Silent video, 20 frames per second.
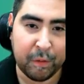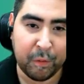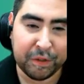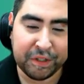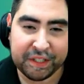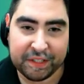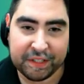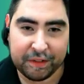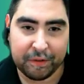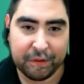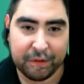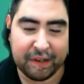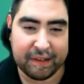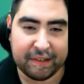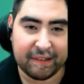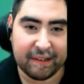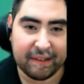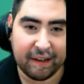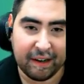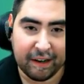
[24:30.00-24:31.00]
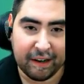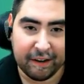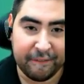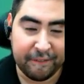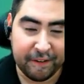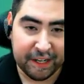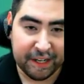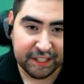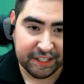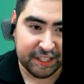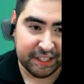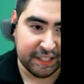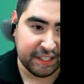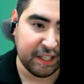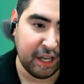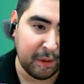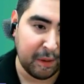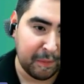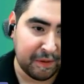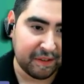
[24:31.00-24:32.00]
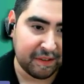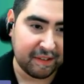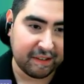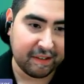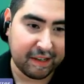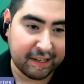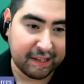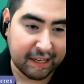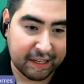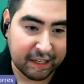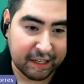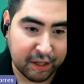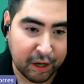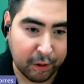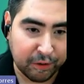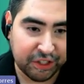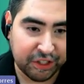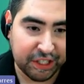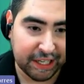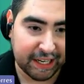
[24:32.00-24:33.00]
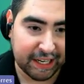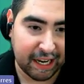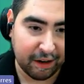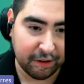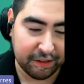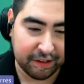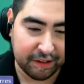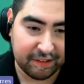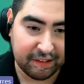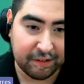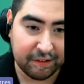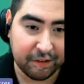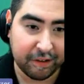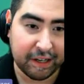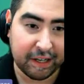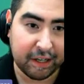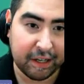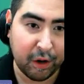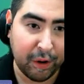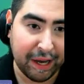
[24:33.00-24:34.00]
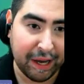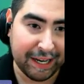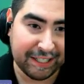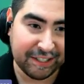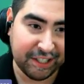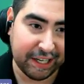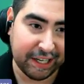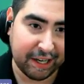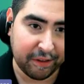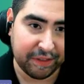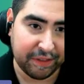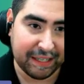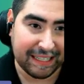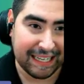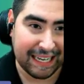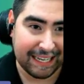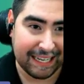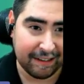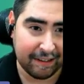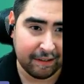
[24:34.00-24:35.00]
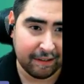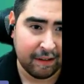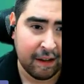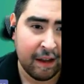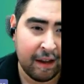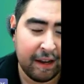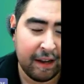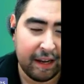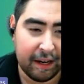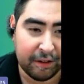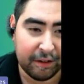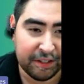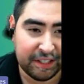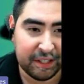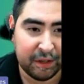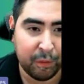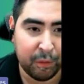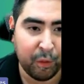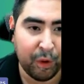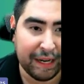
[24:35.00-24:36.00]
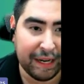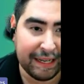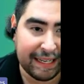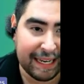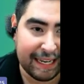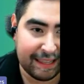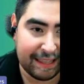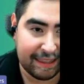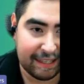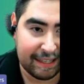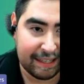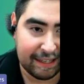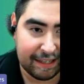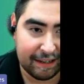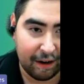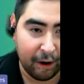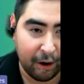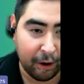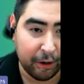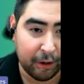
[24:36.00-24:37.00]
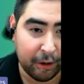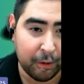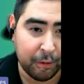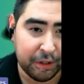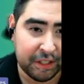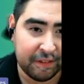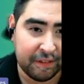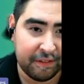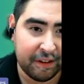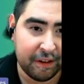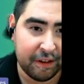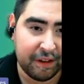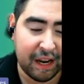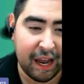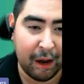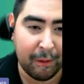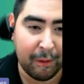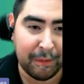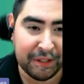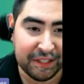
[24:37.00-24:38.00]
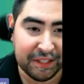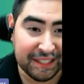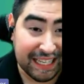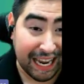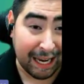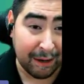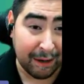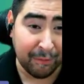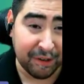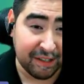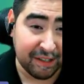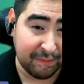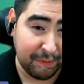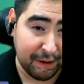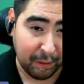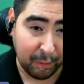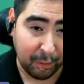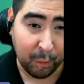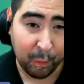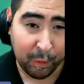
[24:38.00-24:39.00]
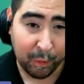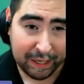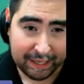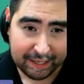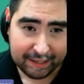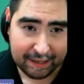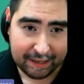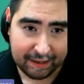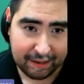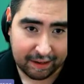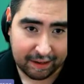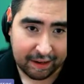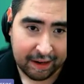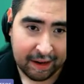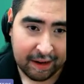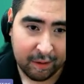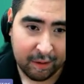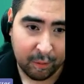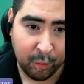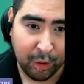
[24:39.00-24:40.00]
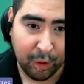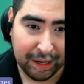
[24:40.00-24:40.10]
So once students finish the assignments, they can go check out, the teacher can go ahead and check out the data. It'll see what date the article was viewed, how much time was spent reading it,